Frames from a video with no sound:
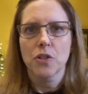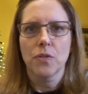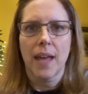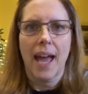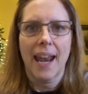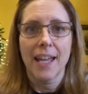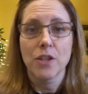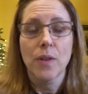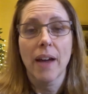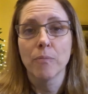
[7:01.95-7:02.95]
you that I
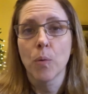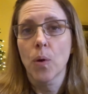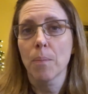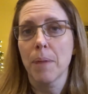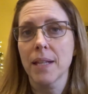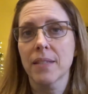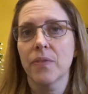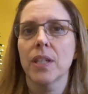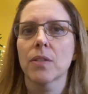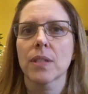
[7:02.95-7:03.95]
do have more bass
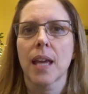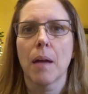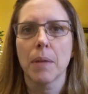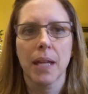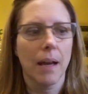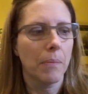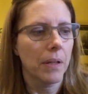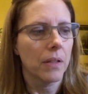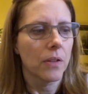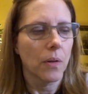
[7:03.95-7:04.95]
videos coming up,
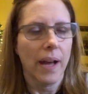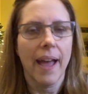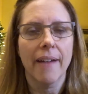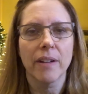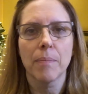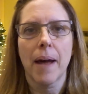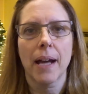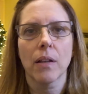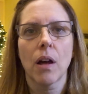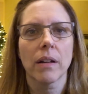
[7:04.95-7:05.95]
though I have a
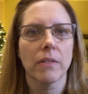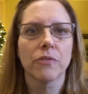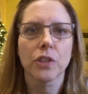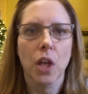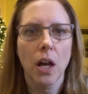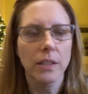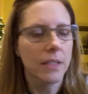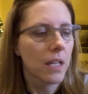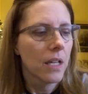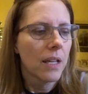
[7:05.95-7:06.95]
backlog of
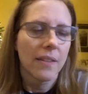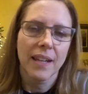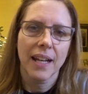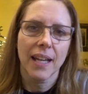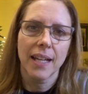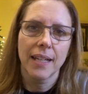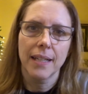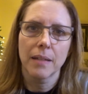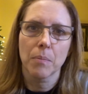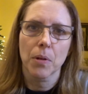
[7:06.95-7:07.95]
vlogs that I kind of
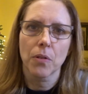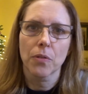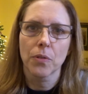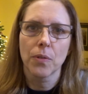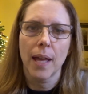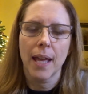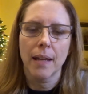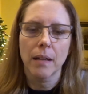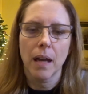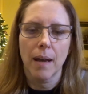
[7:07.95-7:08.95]
need to burn through
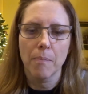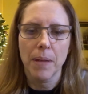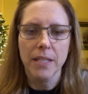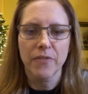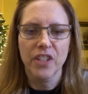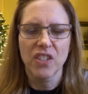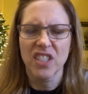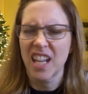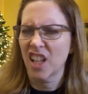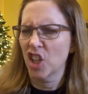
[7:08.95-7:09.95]
and um, bass videos
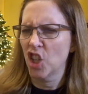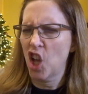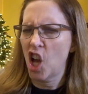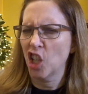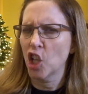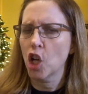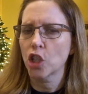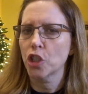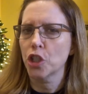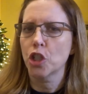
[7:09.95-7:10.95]
take a lot
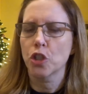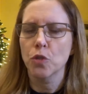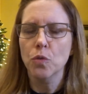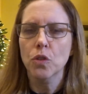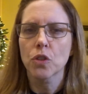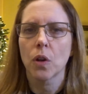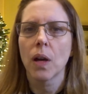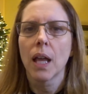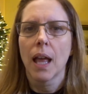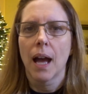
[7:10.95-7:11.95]
longer to shoot so
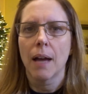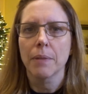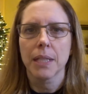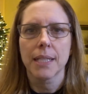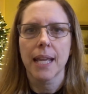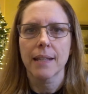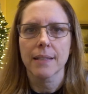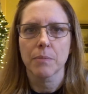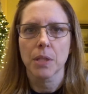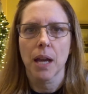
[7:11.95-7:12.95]
I'm gonna take
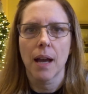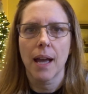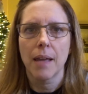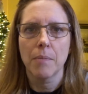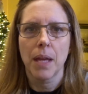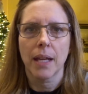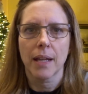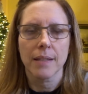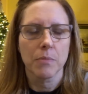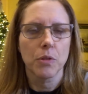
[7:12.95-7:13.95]
some time I
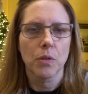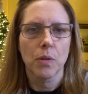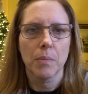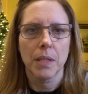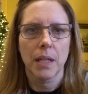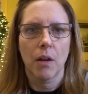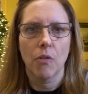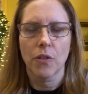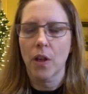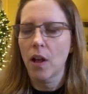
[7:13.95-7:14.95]
got some new equipment
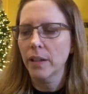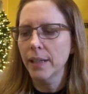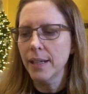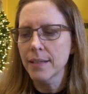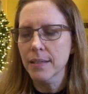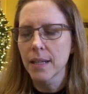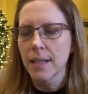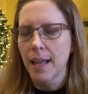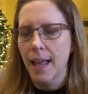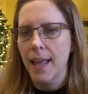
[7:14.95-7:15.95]
over the holidays
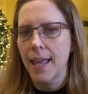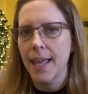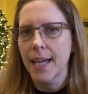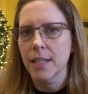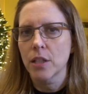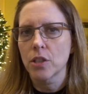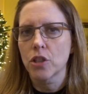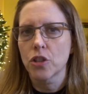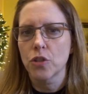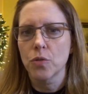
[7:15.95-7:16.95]
and
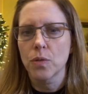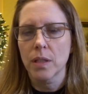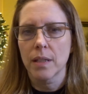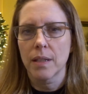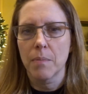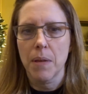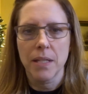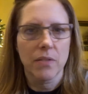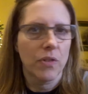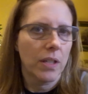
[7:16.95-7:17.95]
shoot the
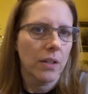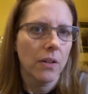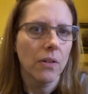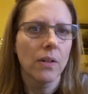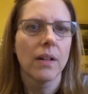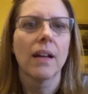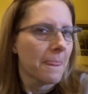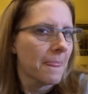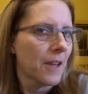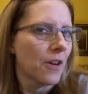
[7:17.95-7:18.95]
bass video
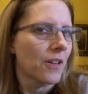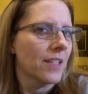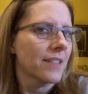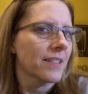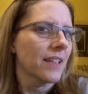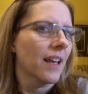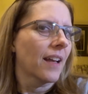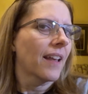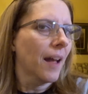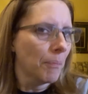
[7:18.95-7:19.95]
there is a
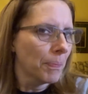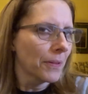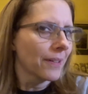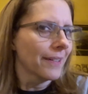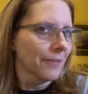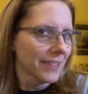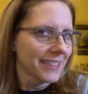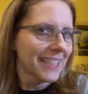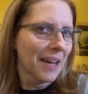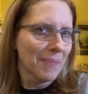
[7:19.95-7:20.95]
couple good ones
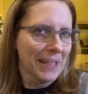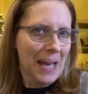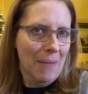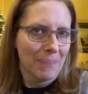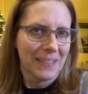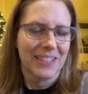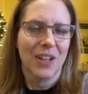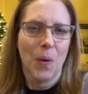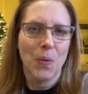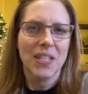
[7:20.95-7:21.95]
coming up.
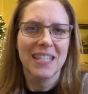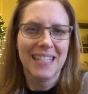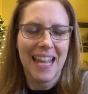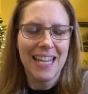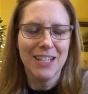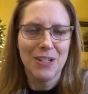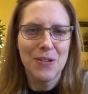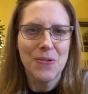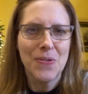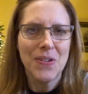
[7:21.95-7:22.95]
So stay
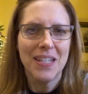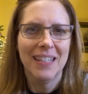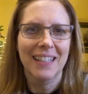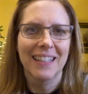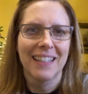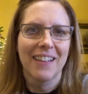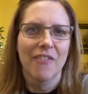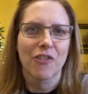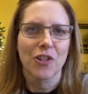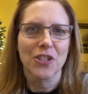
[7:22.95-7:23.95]
tuned
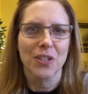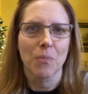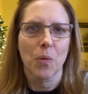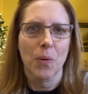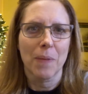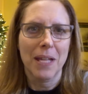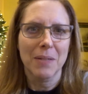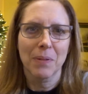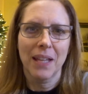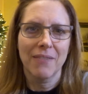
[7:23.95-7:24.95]
for some more bass
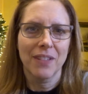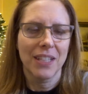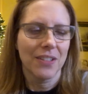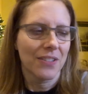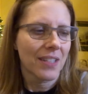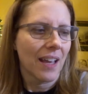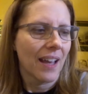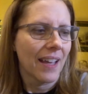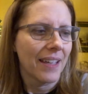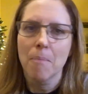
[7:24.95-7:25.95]
playing videos.
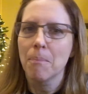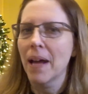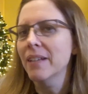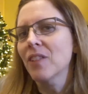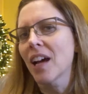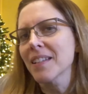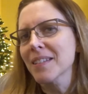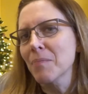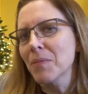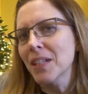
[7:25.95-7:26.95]
I might have got
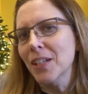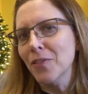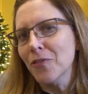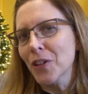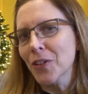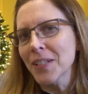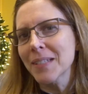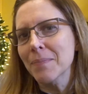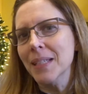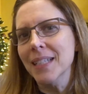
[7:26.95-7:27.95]
something new for
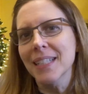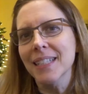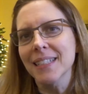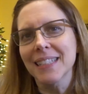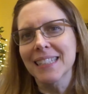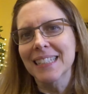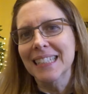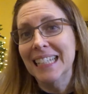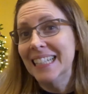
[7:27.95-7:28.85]
Christmas.